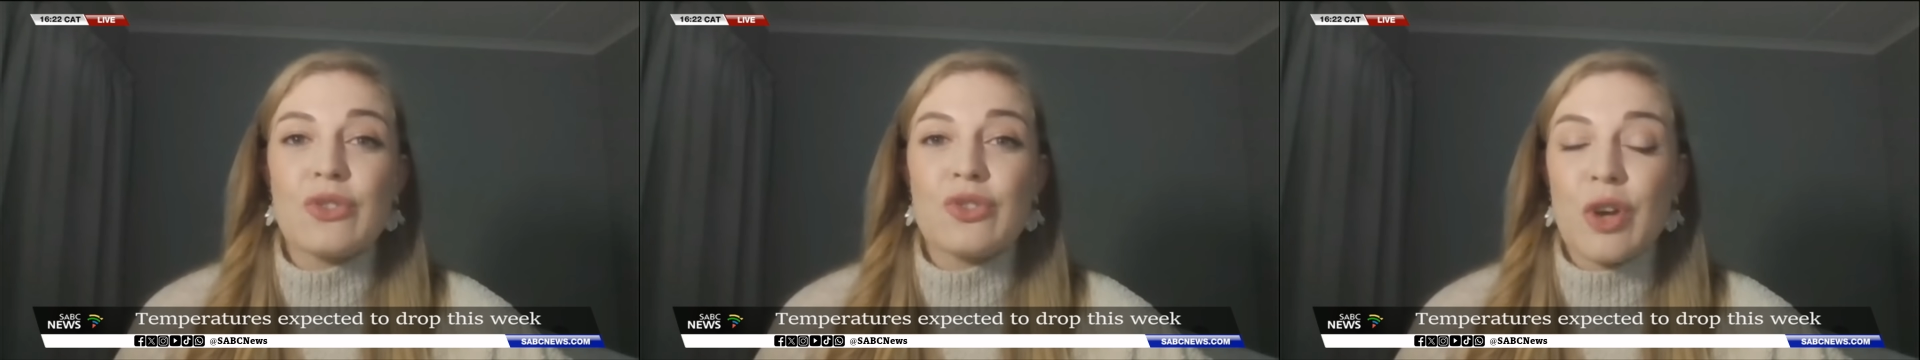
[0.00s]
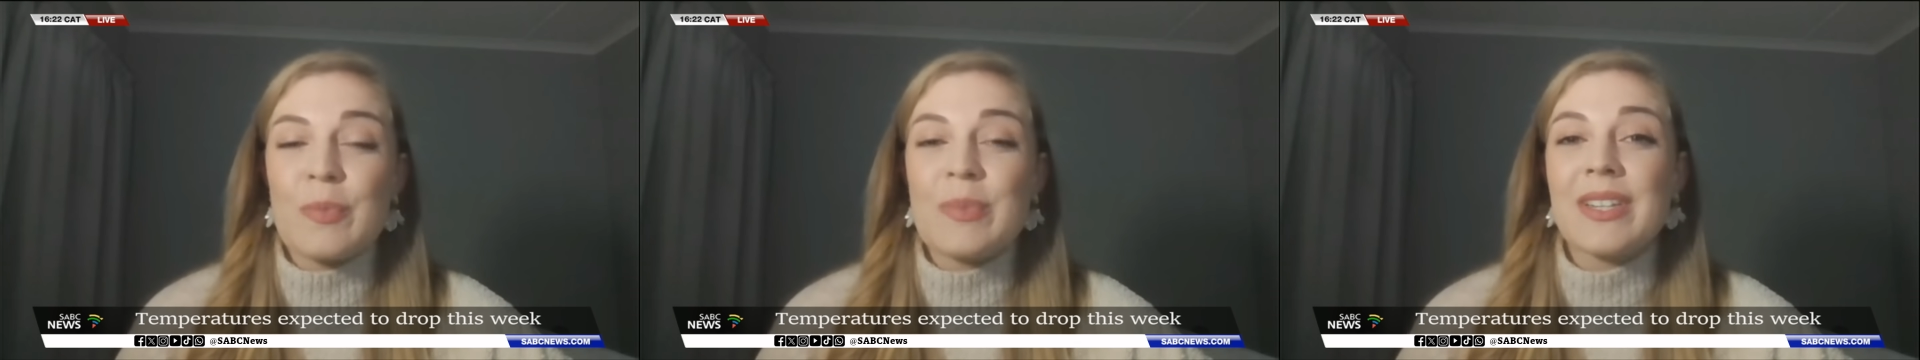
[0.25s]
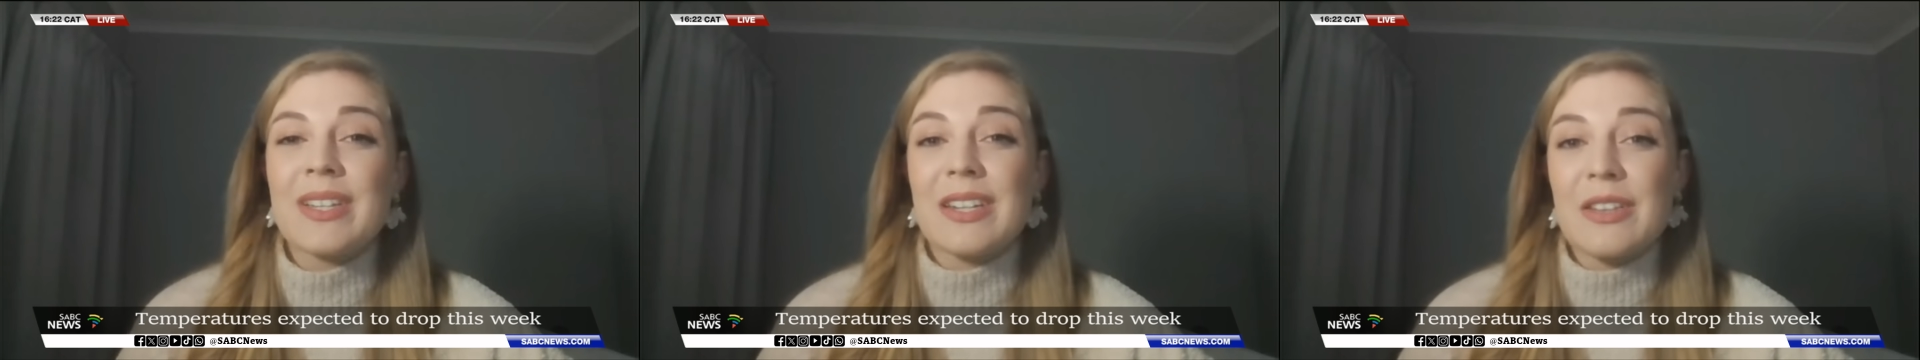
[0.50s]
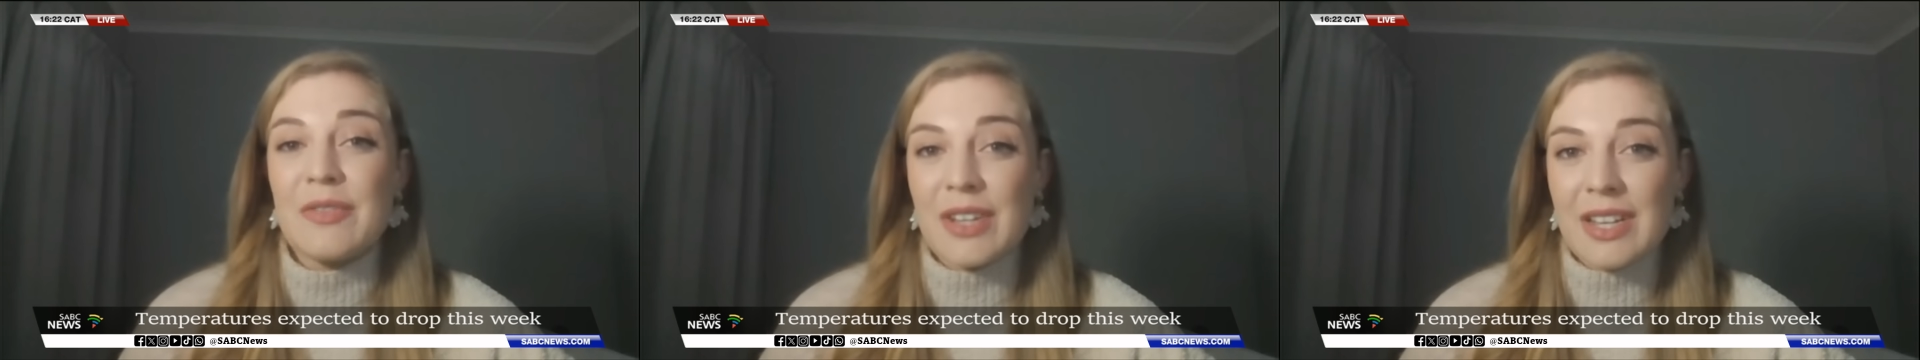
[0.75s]
to drop
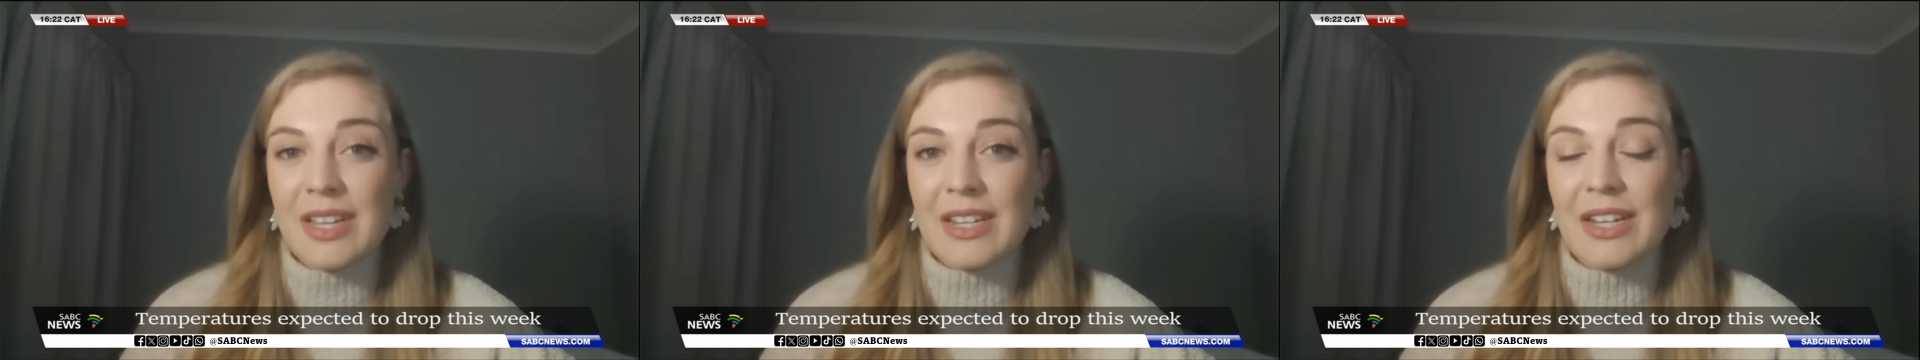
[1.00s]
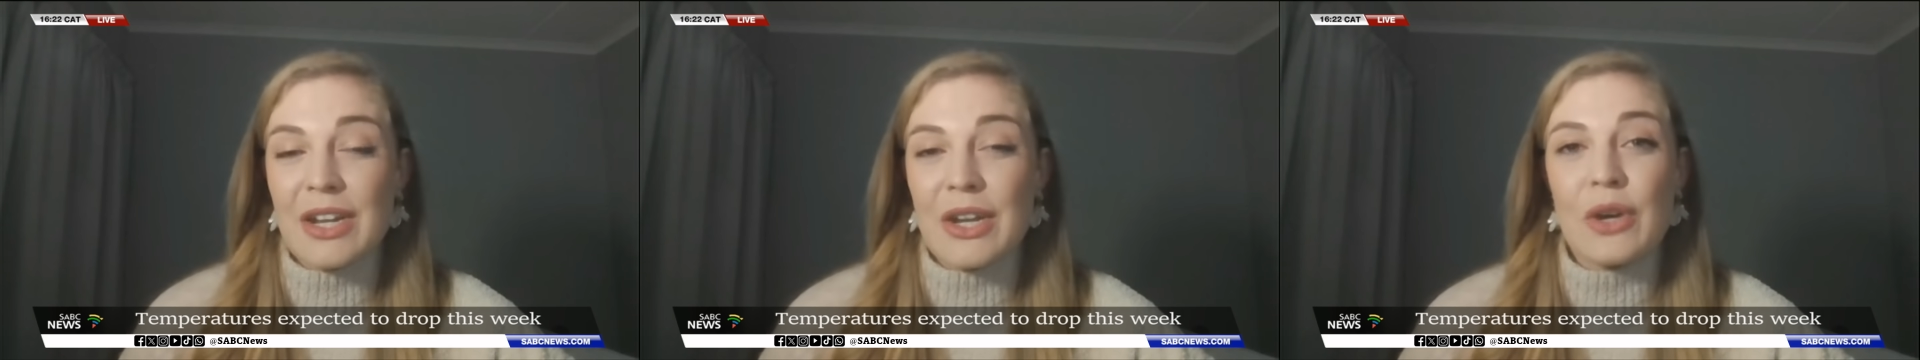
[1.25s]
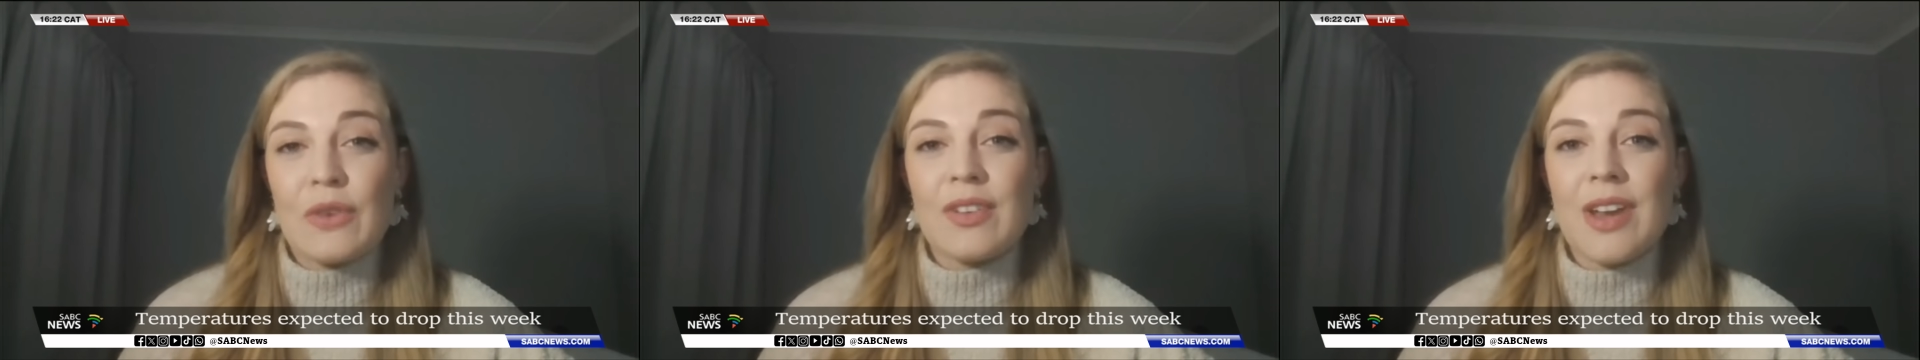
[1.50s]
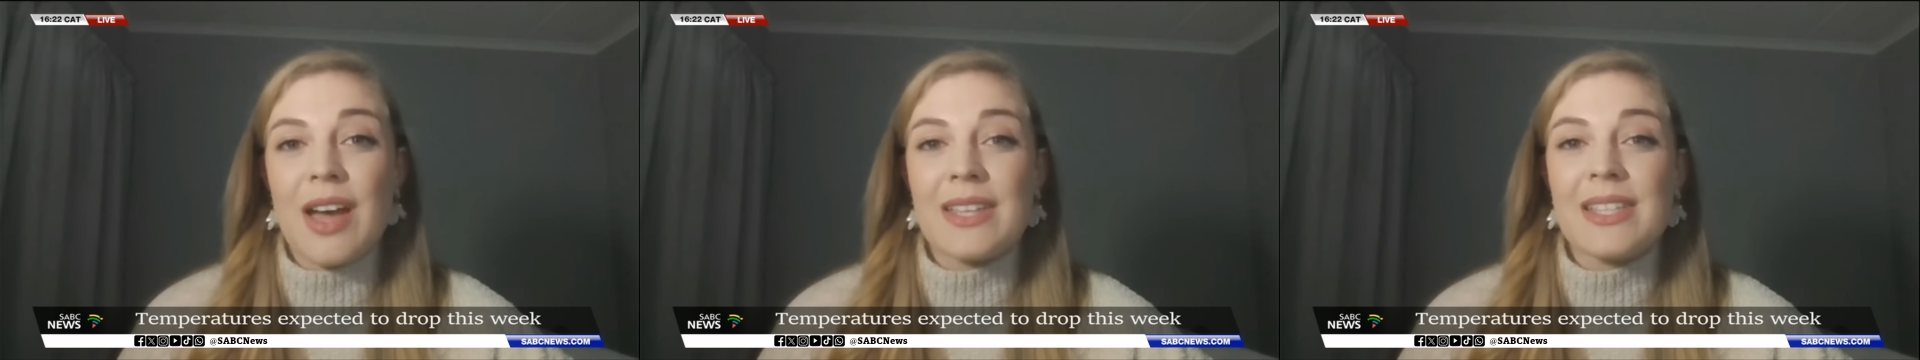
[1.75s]
significantly
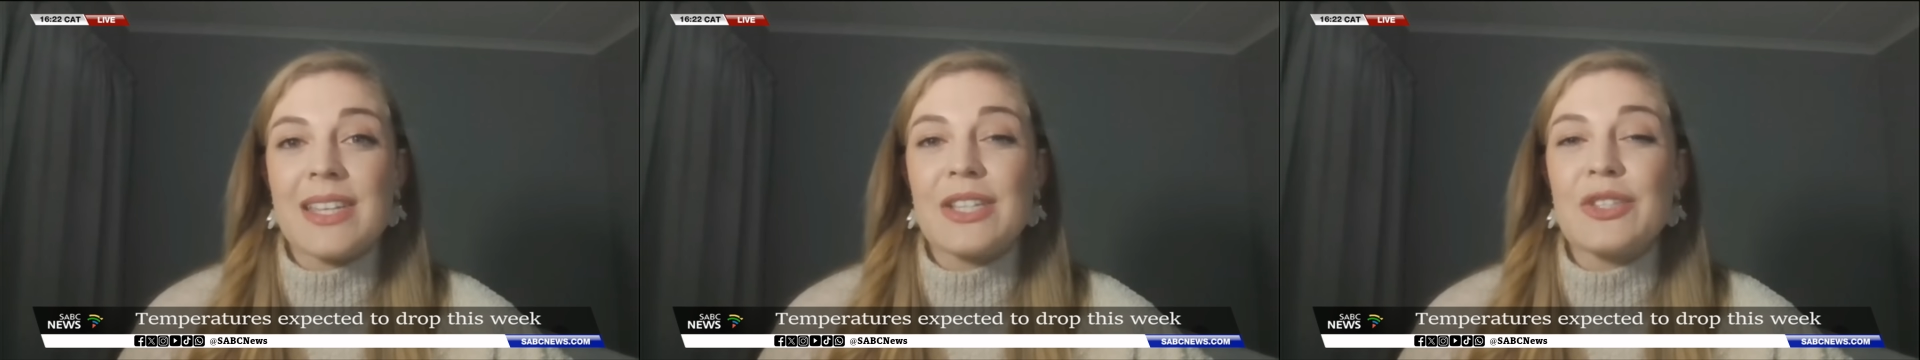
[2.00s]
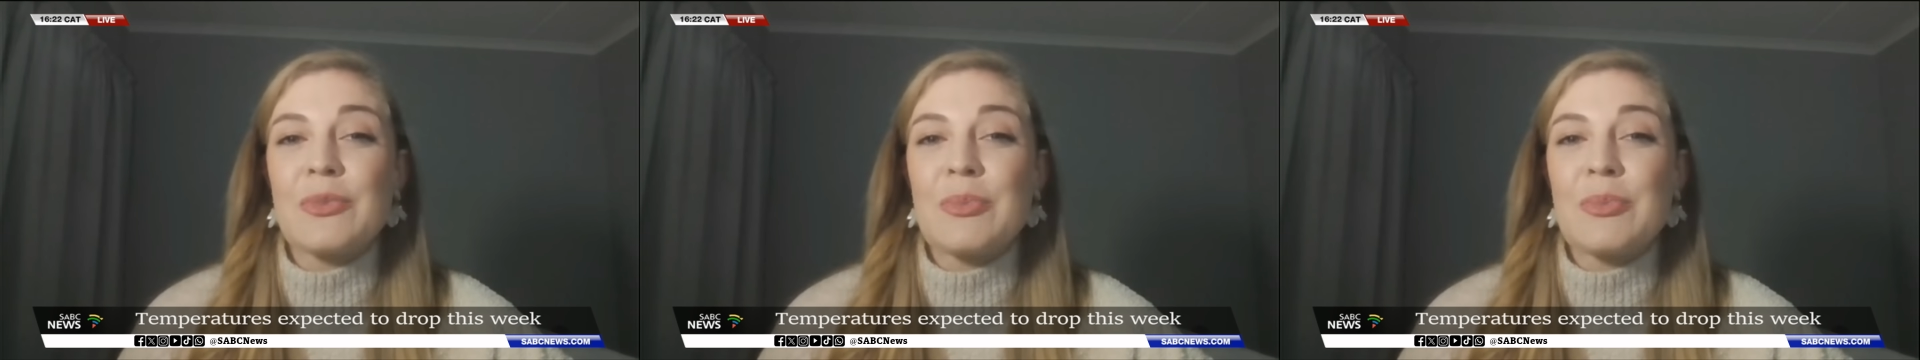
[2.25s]
overnight into